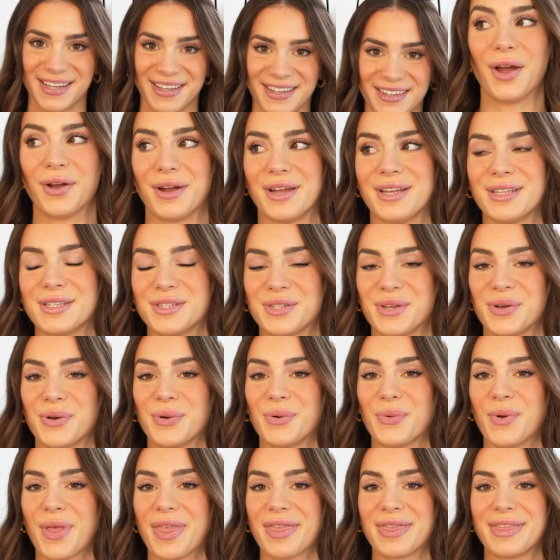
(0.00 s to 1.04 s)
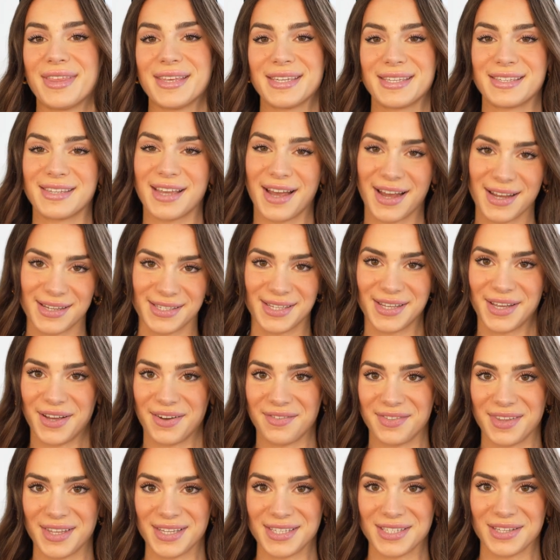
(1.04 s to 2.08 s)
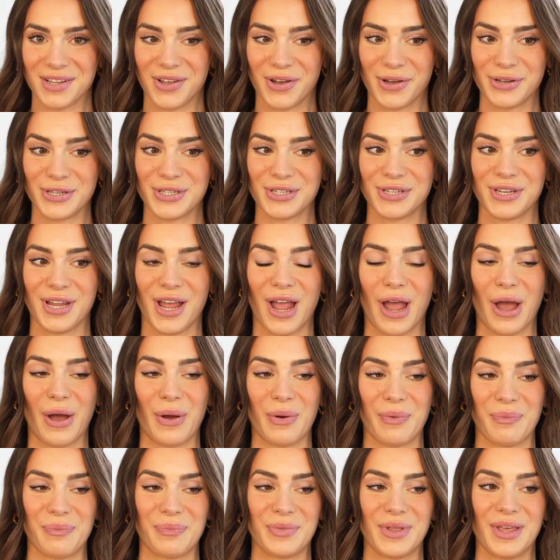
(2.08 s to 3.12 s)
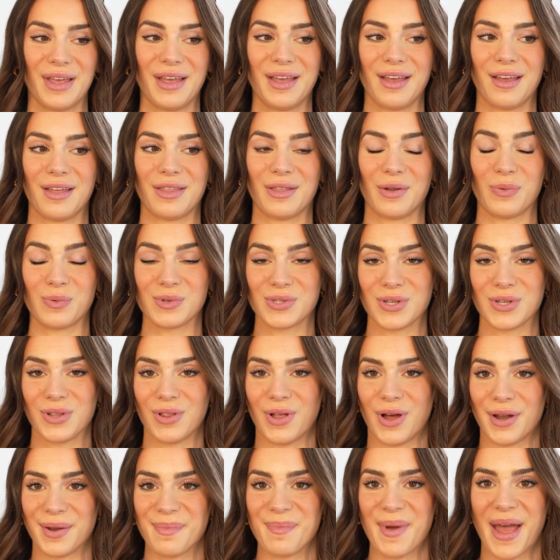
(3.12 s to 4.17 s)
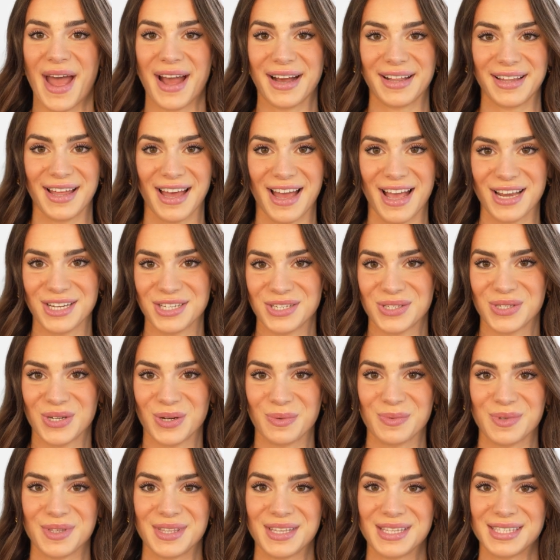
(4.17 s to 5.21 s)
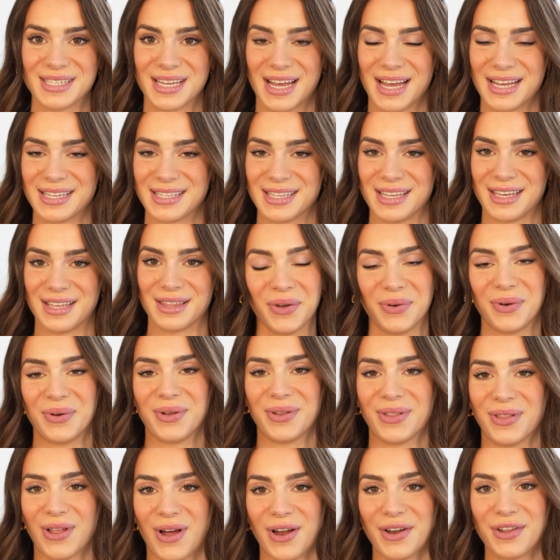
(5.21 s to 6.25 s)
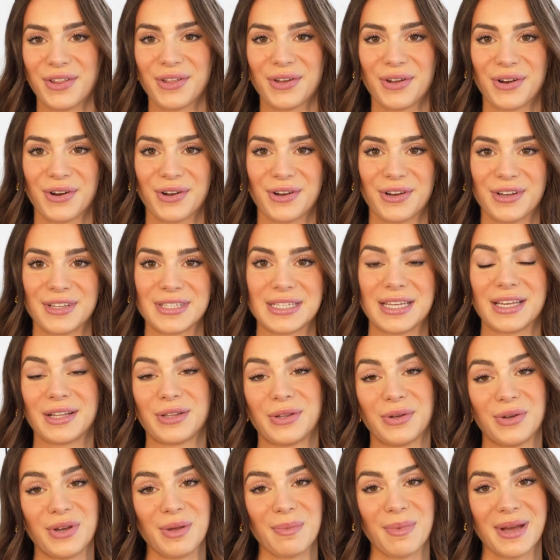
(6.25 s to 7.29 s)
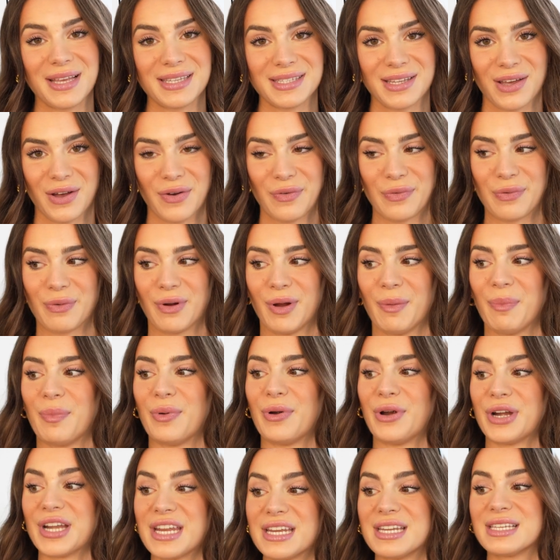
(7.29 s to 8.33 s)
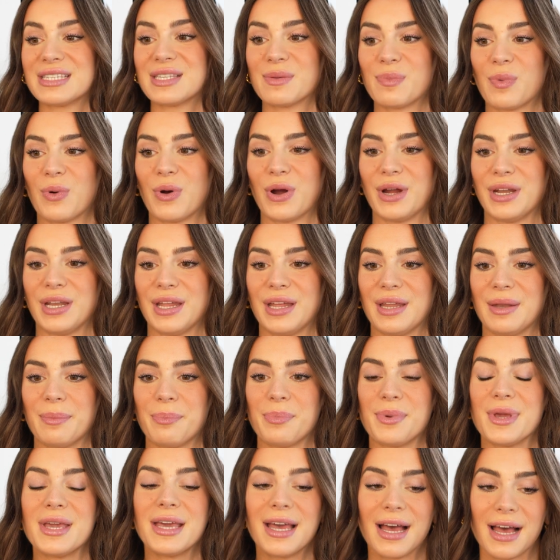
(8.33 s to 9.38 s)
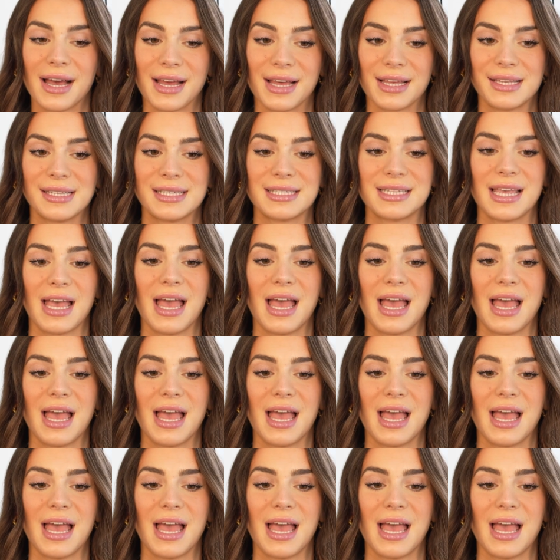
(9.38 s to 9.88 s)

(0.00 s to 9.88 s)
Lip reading: All right, so the sizing of this launch. Now, there was a lot of backlash in terms of the sizing. I know a lot of the girls, including myself, were pretty disappointed because,